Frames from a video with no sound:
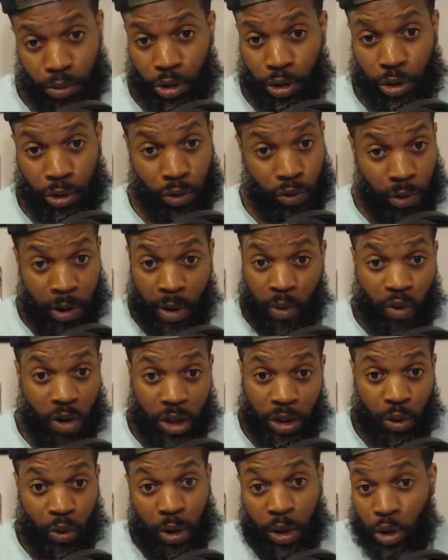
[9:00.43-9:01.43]
stream
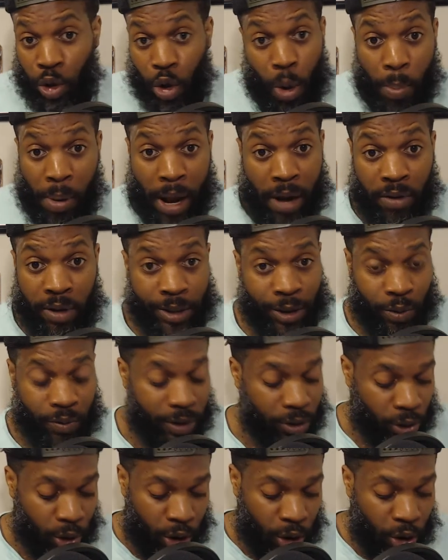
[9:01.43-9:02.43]
Russell Wilson or play Russell
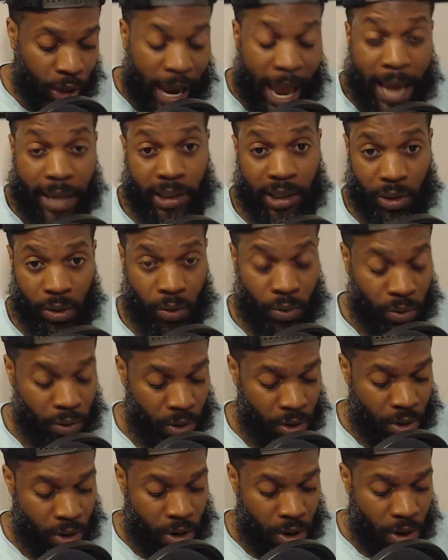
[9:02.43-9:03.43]
Wilson. You got to.
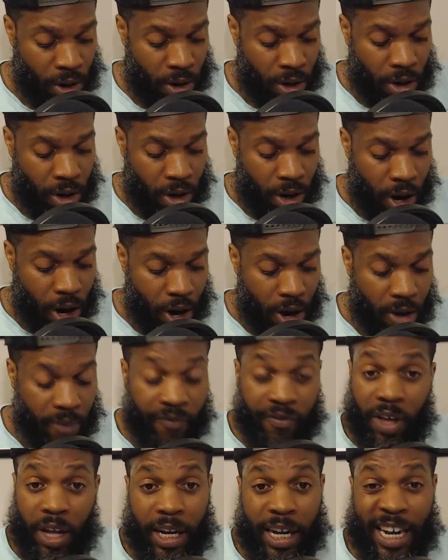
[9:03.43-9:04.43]

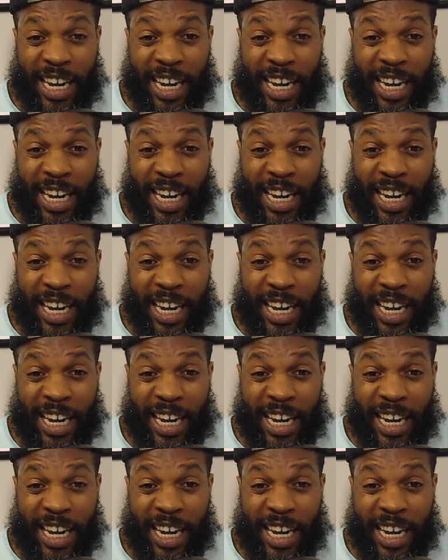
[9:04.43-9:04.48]
Philly